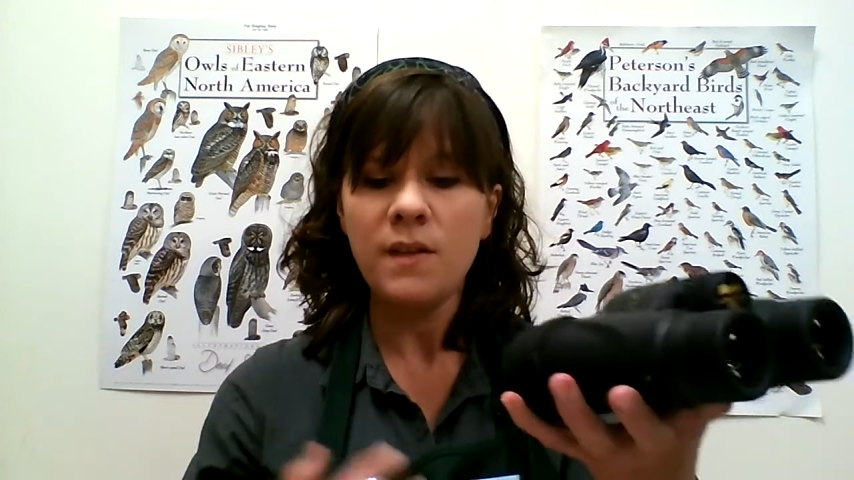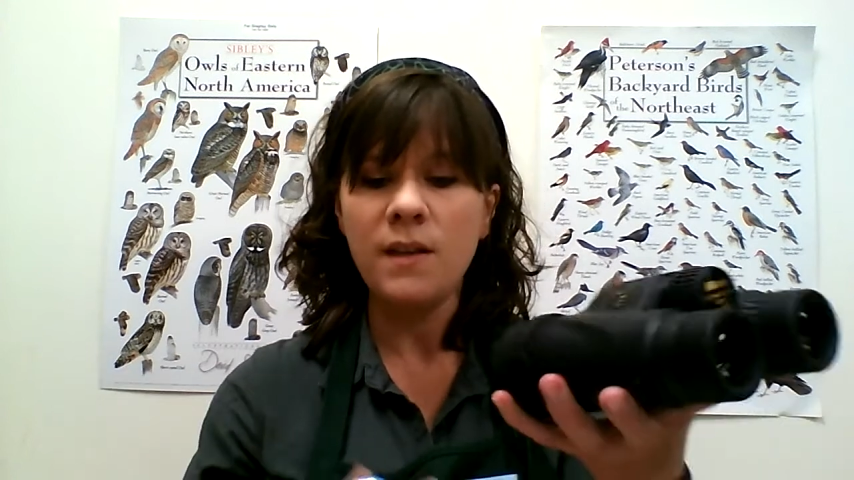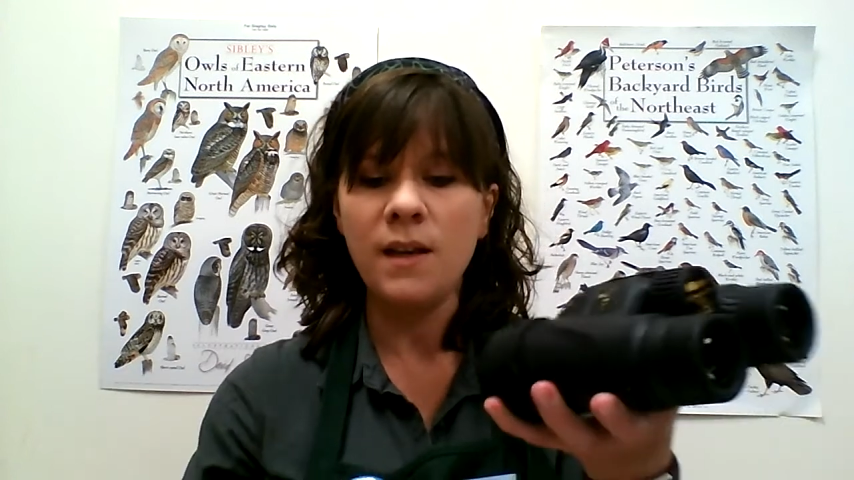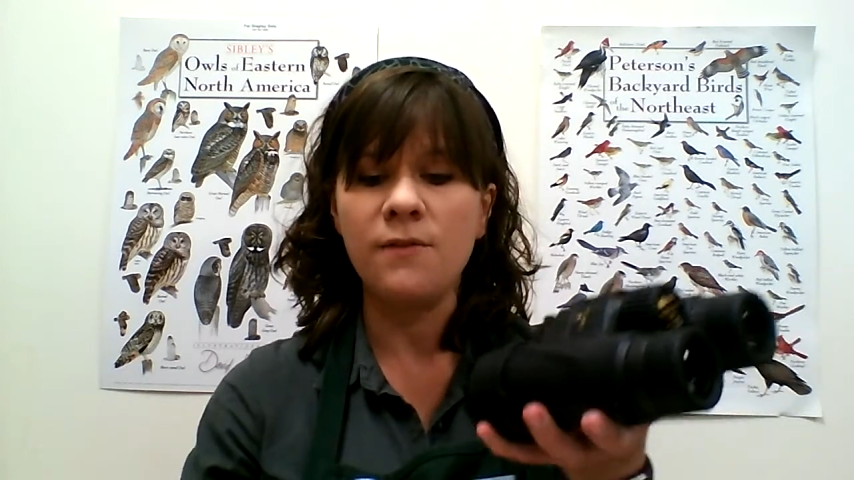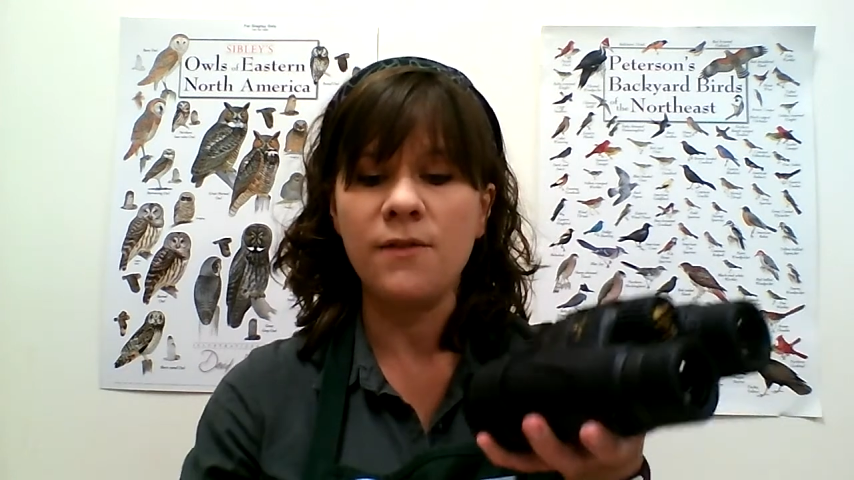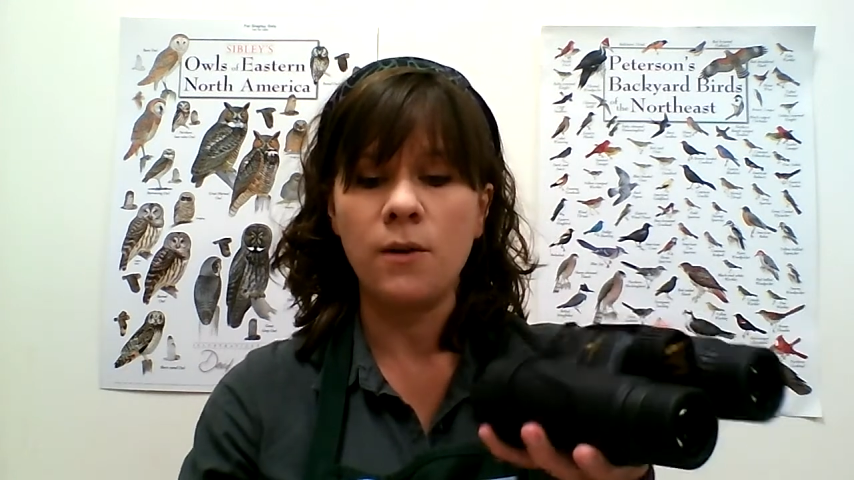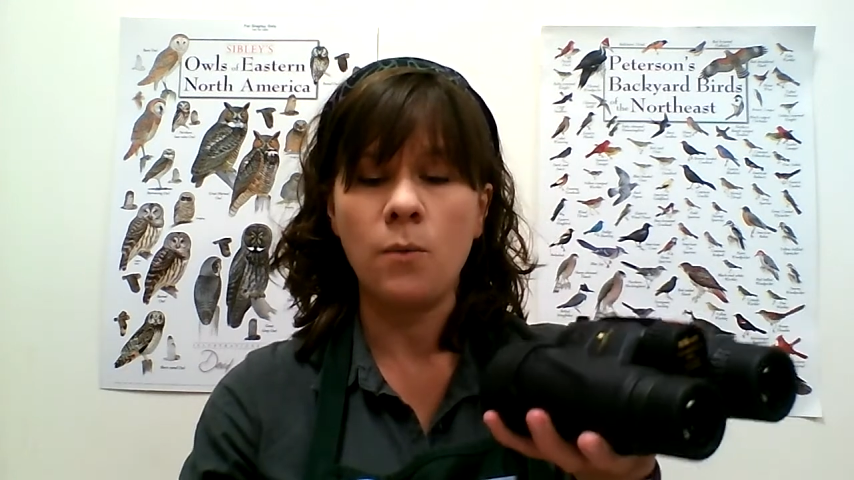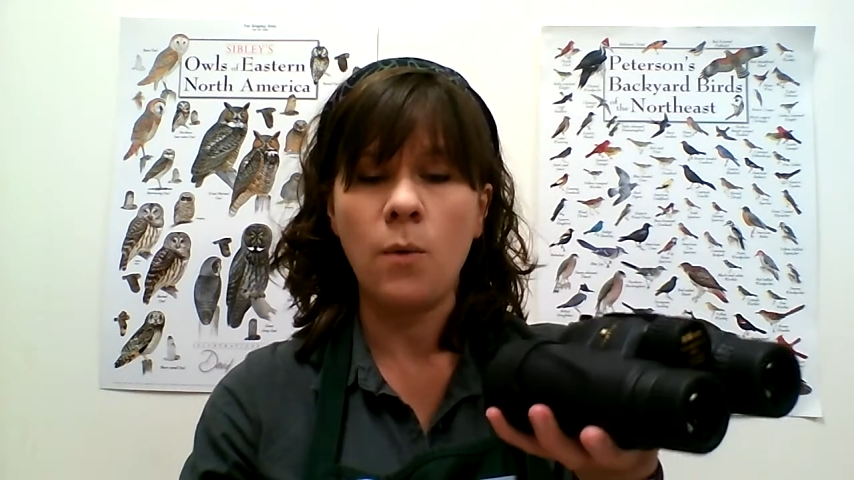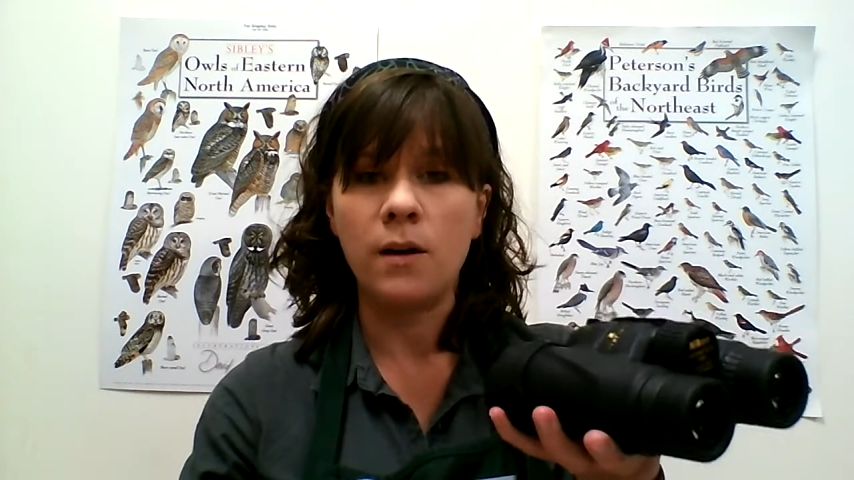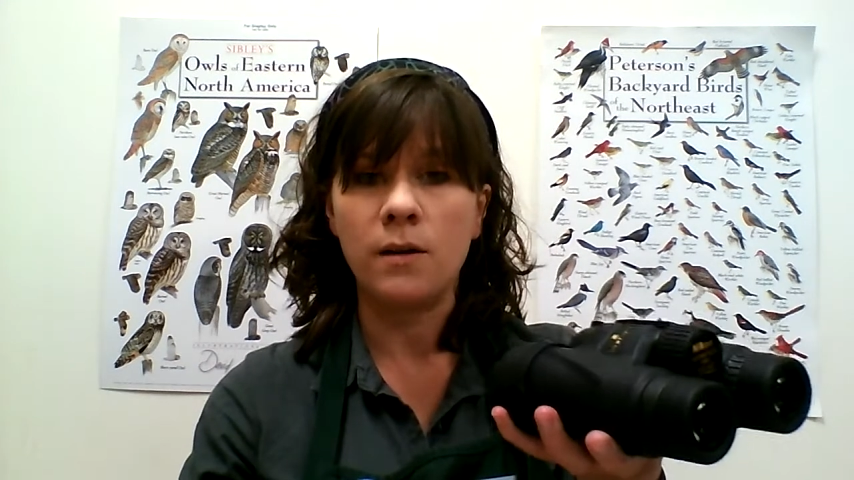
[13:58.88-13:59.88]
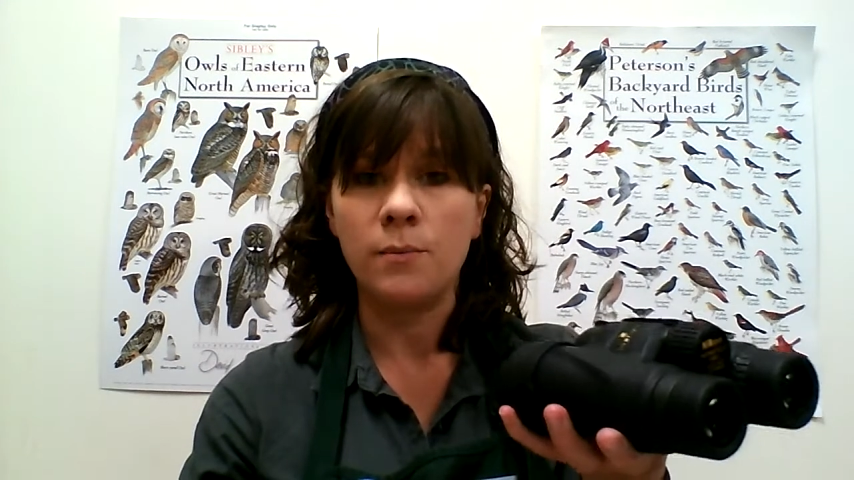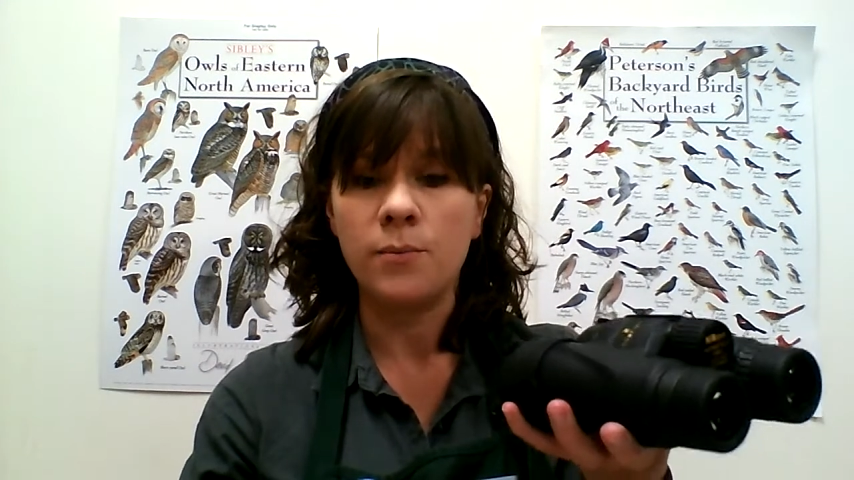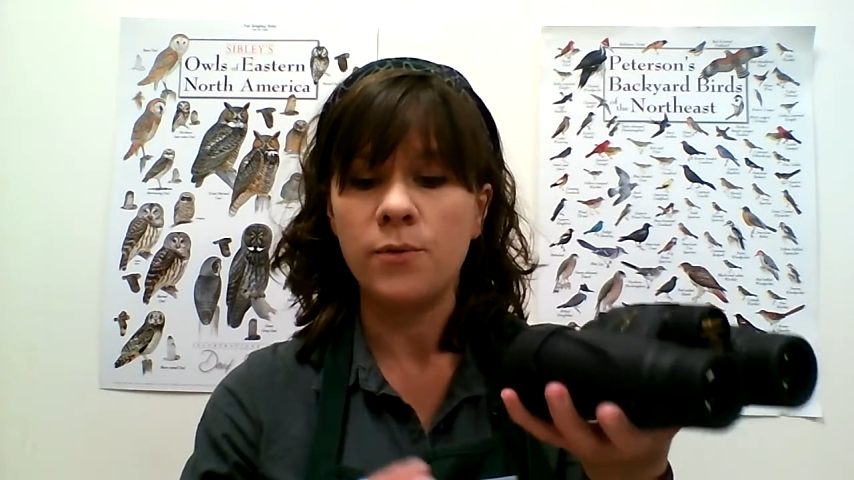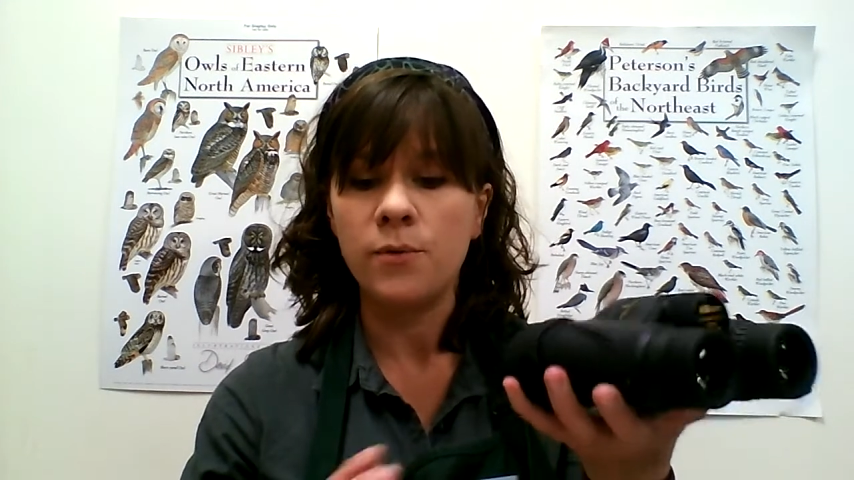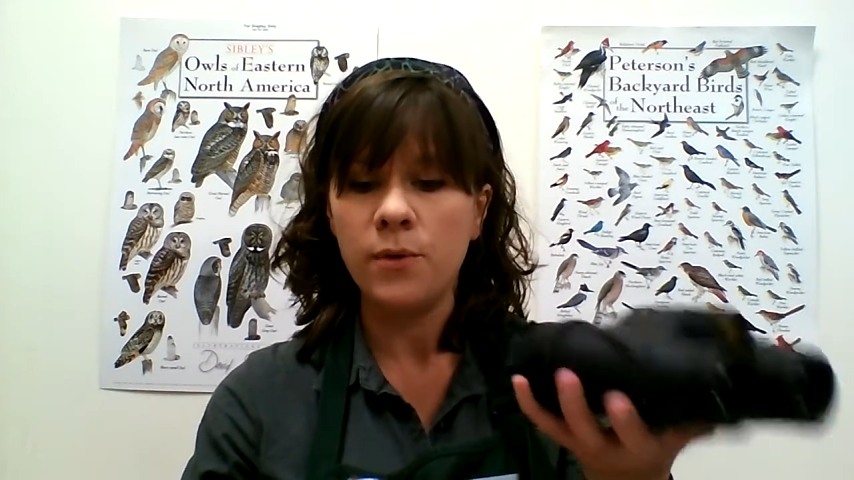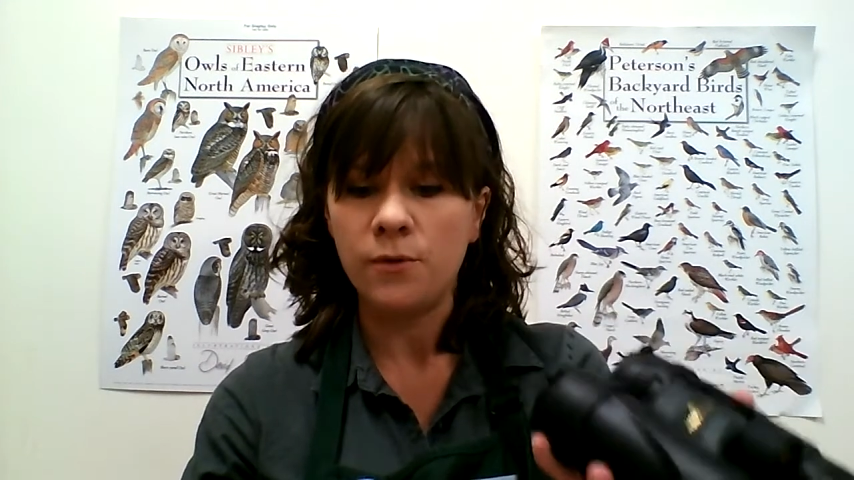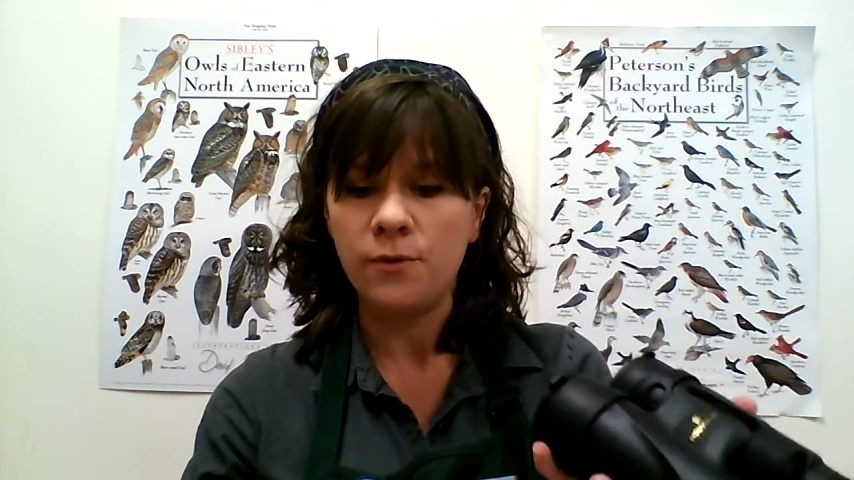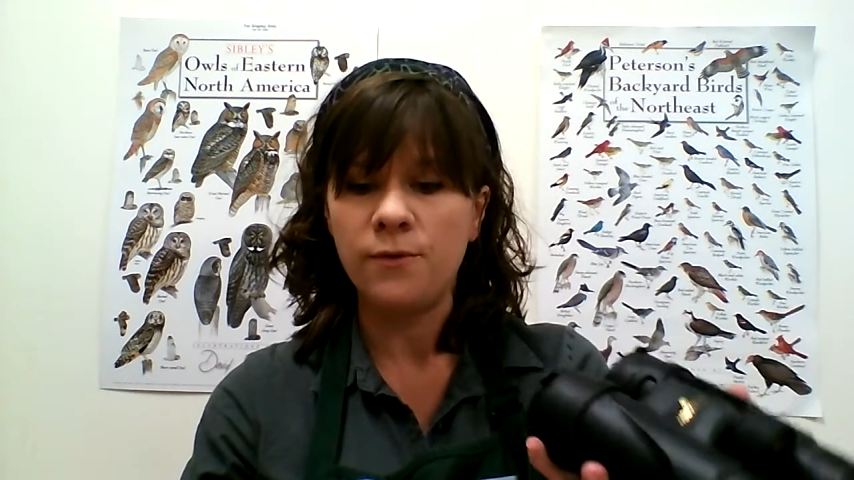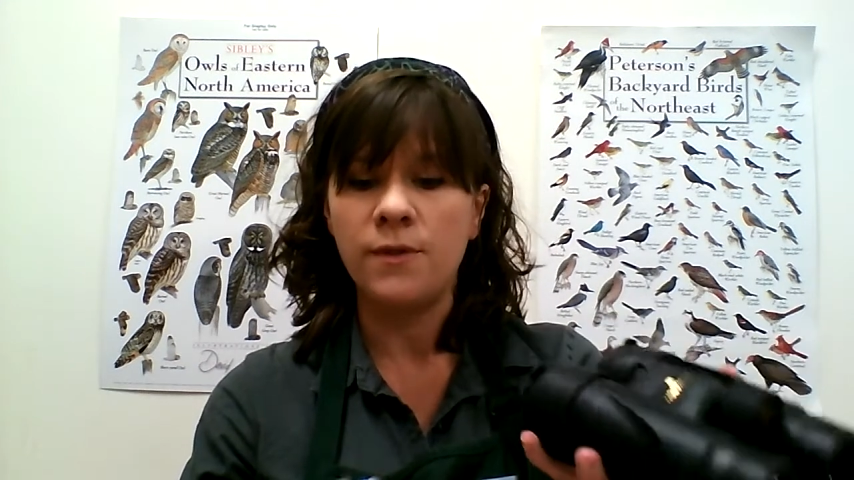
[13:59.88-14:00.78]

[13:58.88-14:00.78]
If they're waterproof,